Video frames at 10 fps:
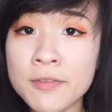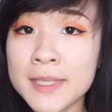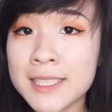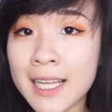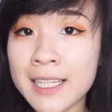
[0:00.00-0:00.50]
of
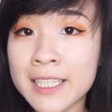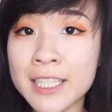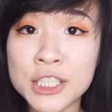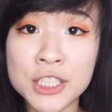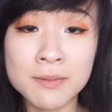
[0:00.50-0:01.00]

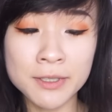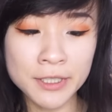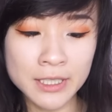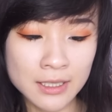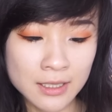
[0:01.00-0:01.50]
metallic and
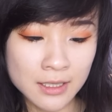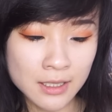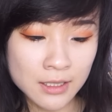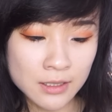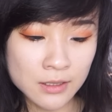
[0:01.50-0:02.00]
shimmery.
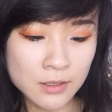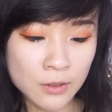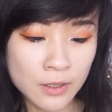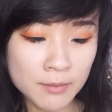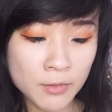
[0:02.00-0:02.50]

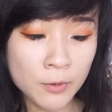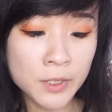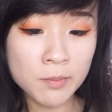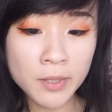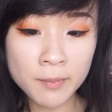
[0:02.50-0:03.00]
So I'm
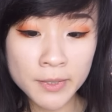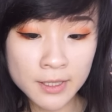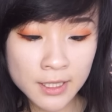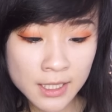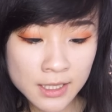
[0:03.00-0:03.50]
going to pop
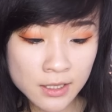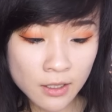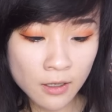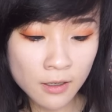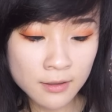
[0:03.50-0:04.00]
this
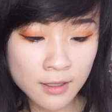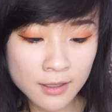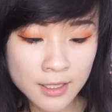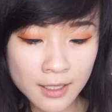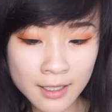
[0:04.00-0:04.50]
on
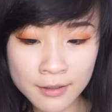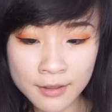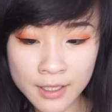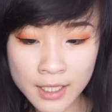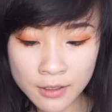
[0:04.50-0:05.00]
the
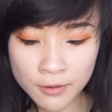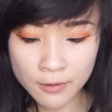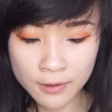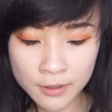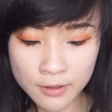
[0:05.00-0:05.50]
other inner
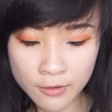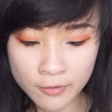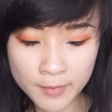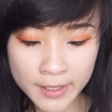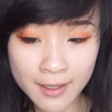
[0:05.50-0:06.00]
corner
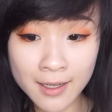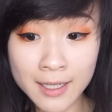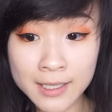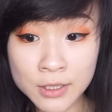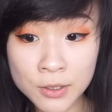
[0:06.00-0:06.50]
of my
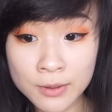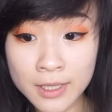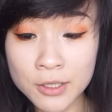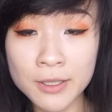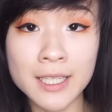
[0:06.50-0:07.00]
eye so
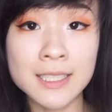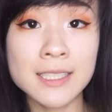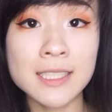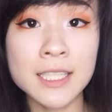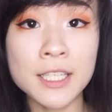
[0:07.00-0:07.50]
that you can
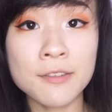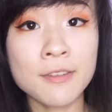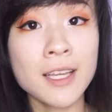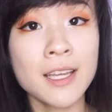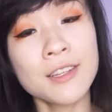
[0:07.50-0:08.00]
see
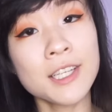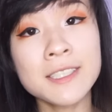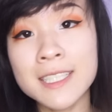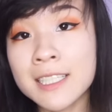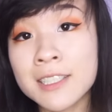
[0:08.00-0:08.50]
if there
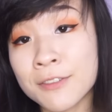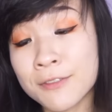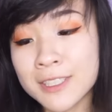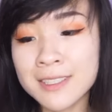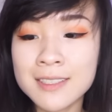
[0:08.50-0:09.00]
is any
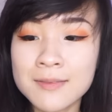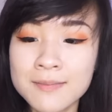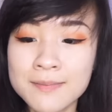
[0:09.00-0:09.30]
difference.